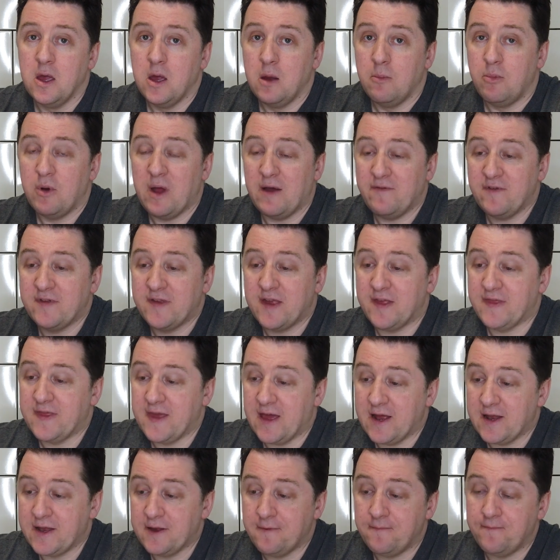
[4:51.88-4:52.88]
But having said
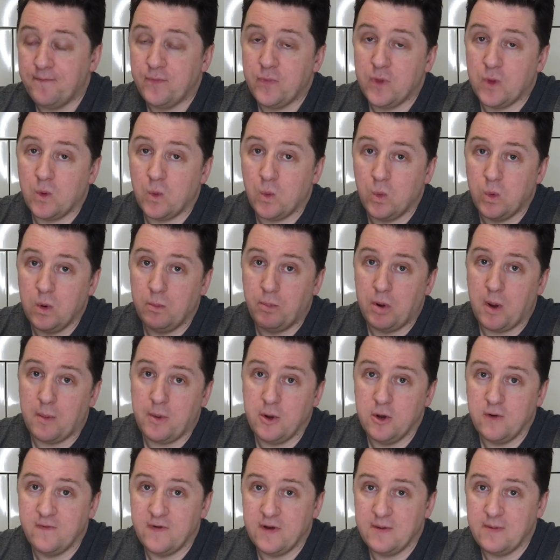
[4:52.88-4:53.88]
that, we'll pop
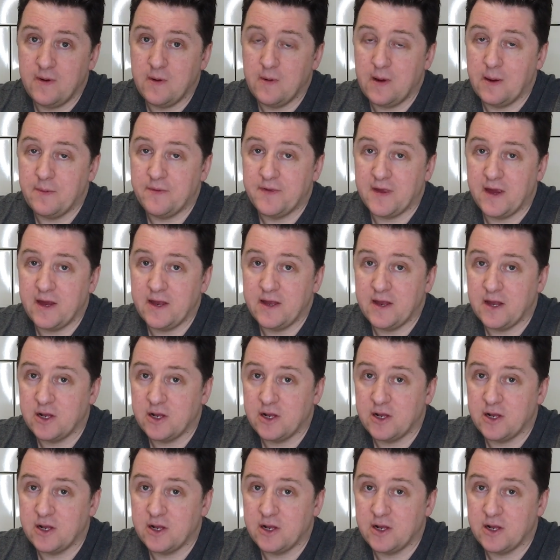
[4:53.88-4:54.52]
on over to my website.